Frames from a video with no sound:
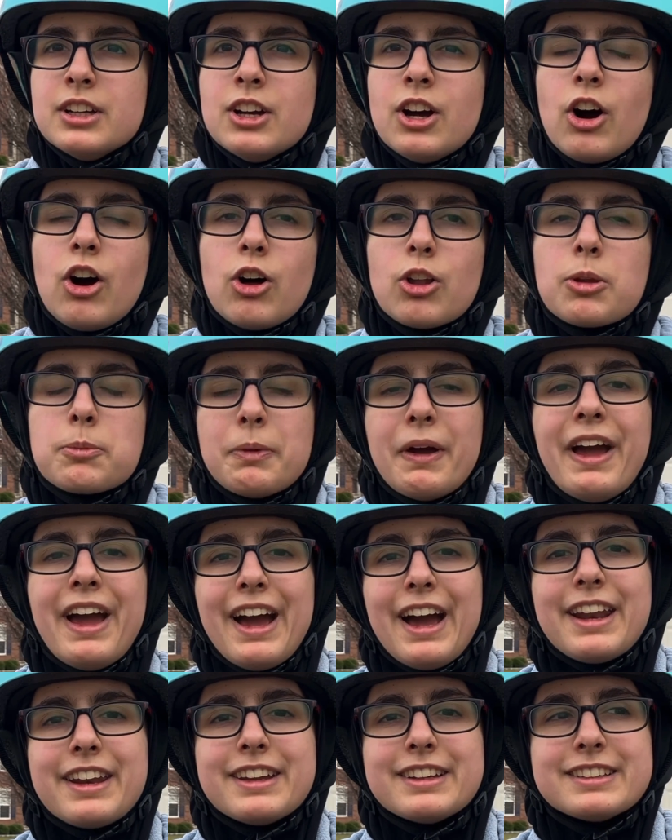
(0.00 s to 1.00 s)

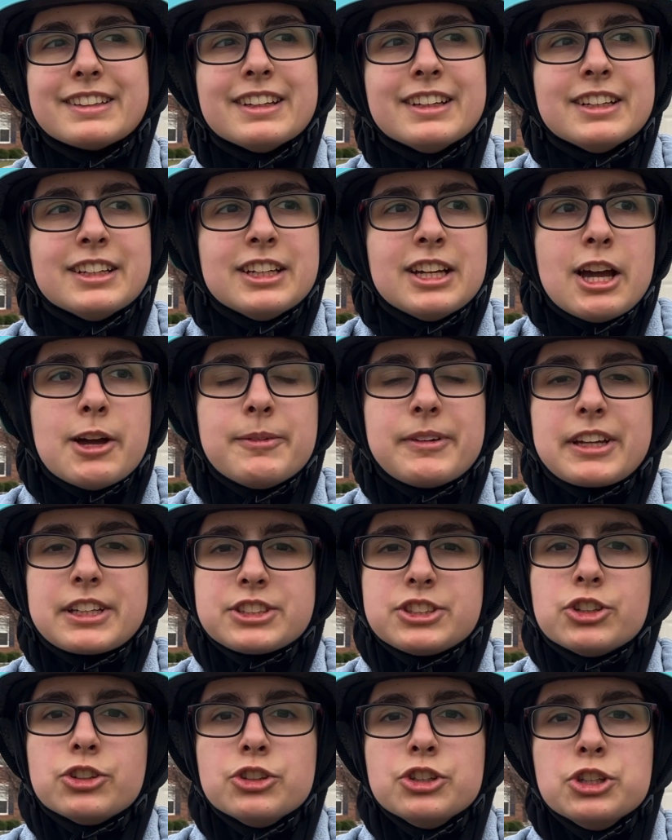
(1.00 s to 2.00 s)
and because
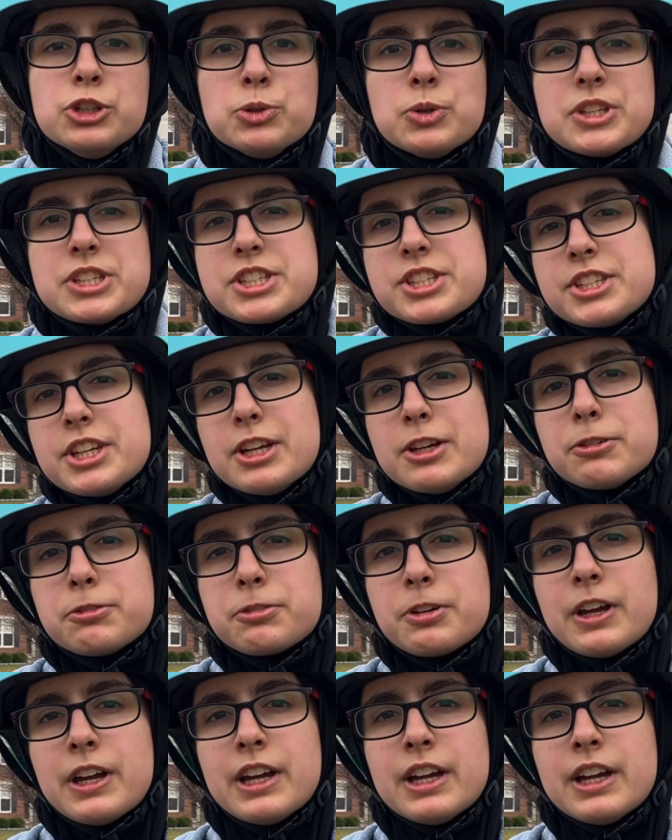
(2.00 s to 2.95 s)
they're new and stiff,